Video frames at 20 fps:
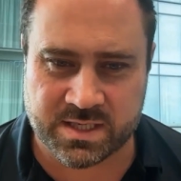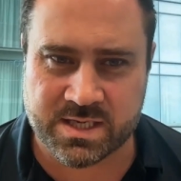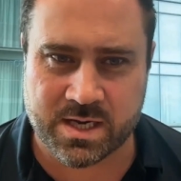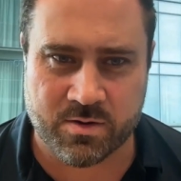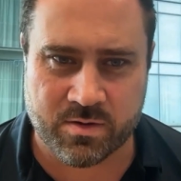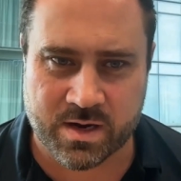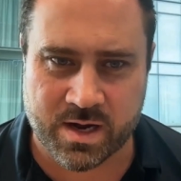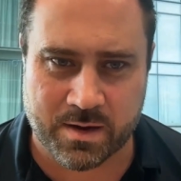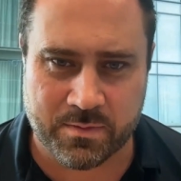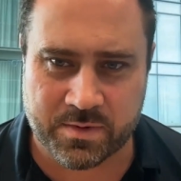to talk
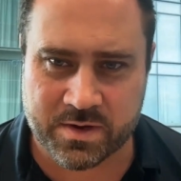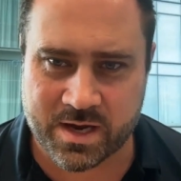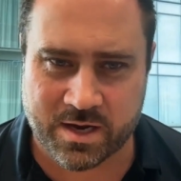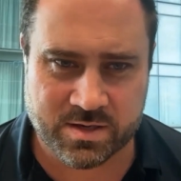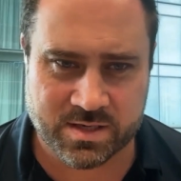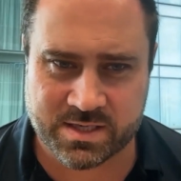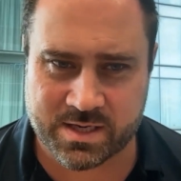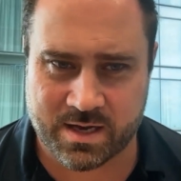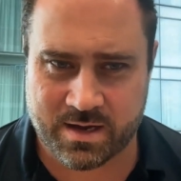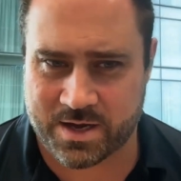to
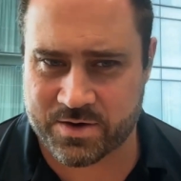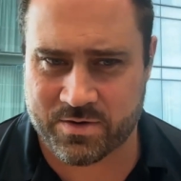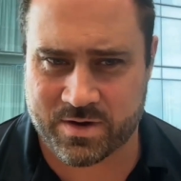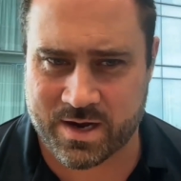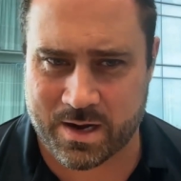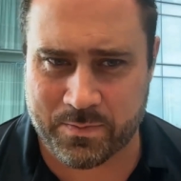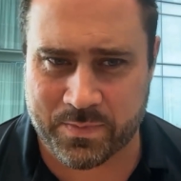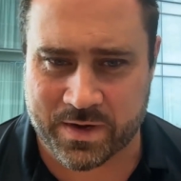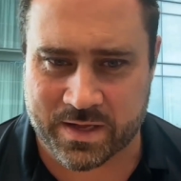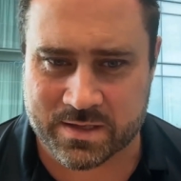
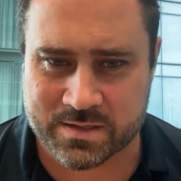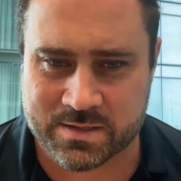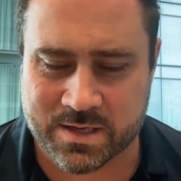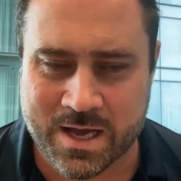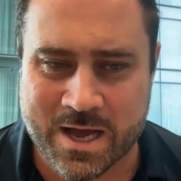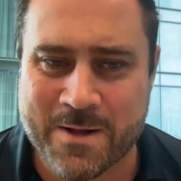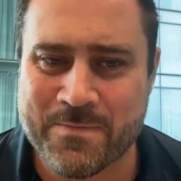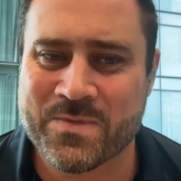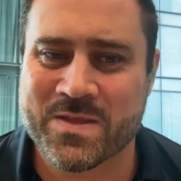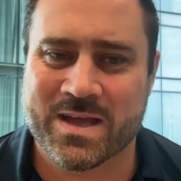600
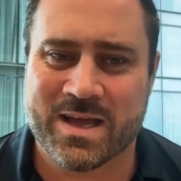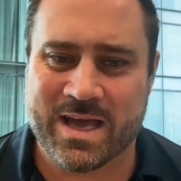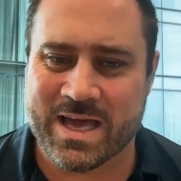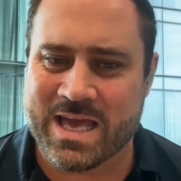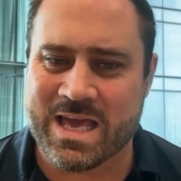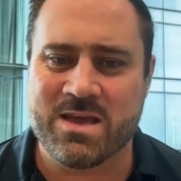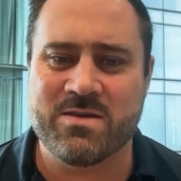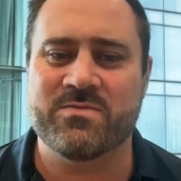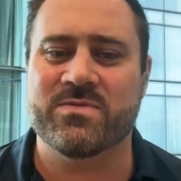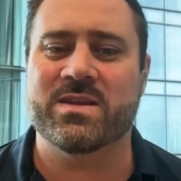companies?
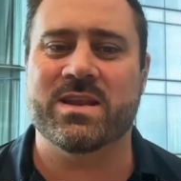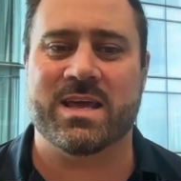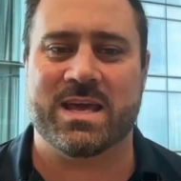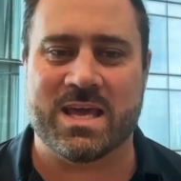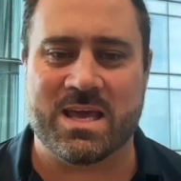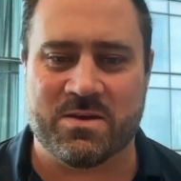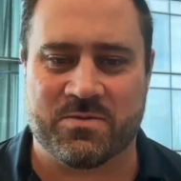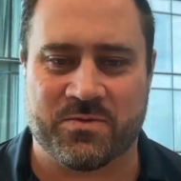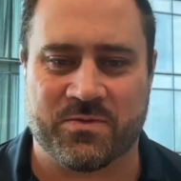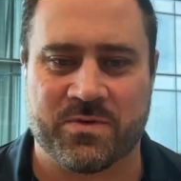
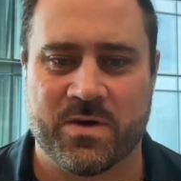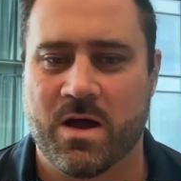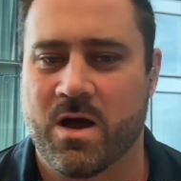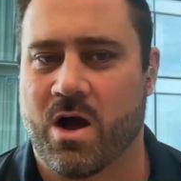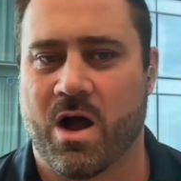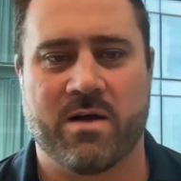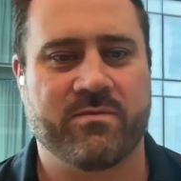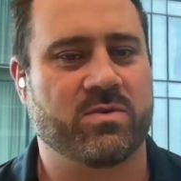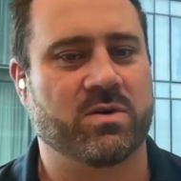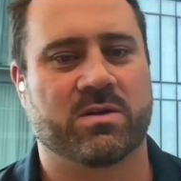Even
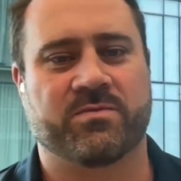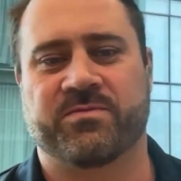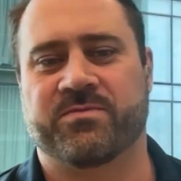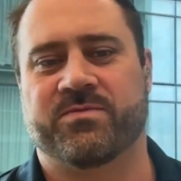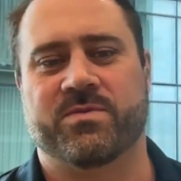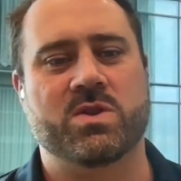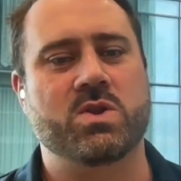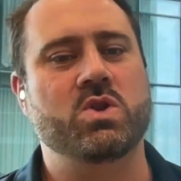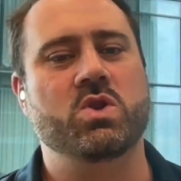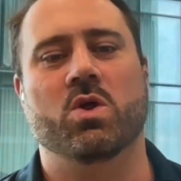if I've
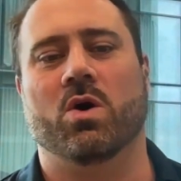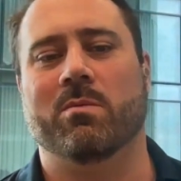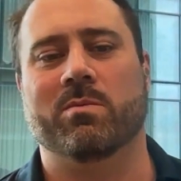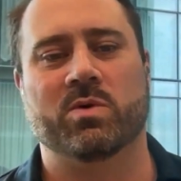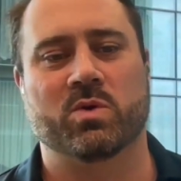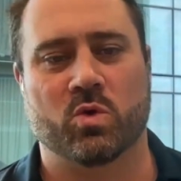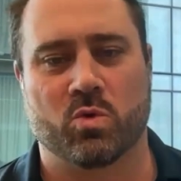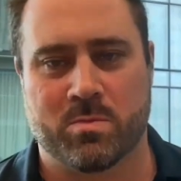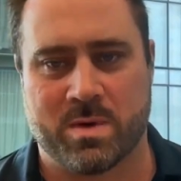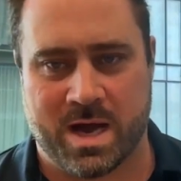got a
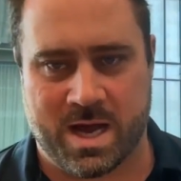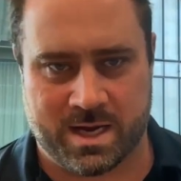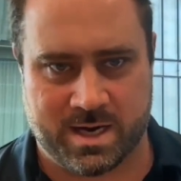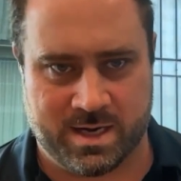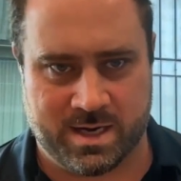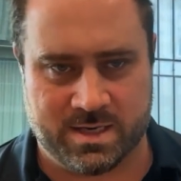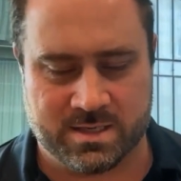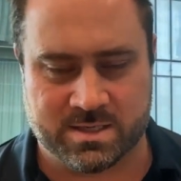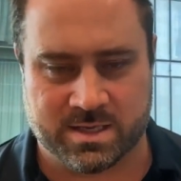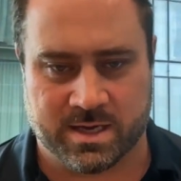phenomenal
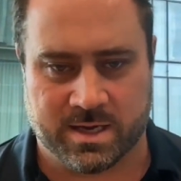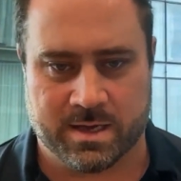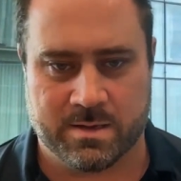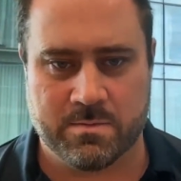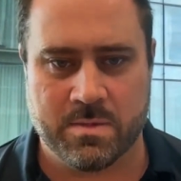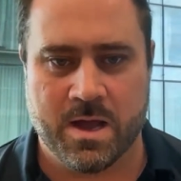marketing